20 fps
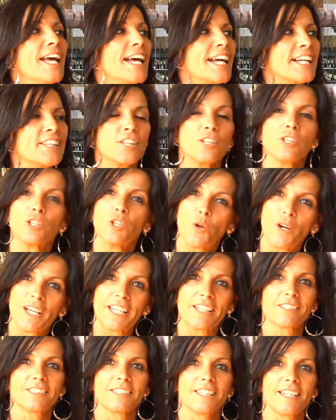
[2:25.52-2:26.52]
and the
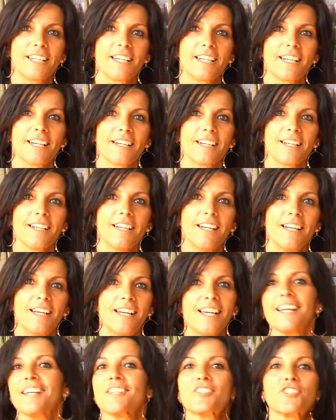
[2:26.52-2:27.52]
loyalty here
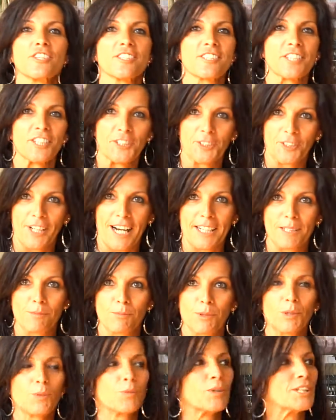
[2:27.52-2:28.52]
is just
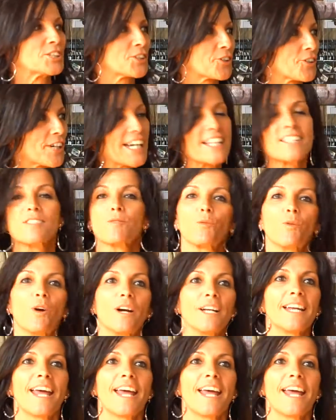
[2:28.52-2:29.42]
incredible, which creates one